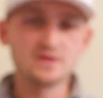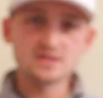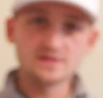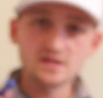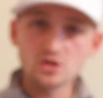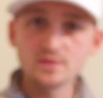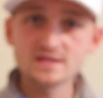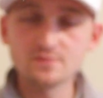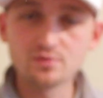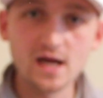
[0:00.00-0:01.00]
because I think you'll be
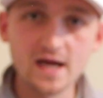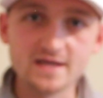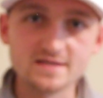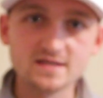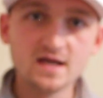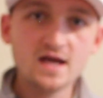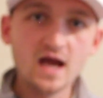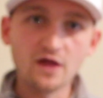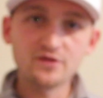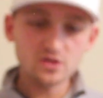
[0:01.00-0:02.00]
surprised.
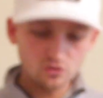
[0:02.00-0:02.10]
I think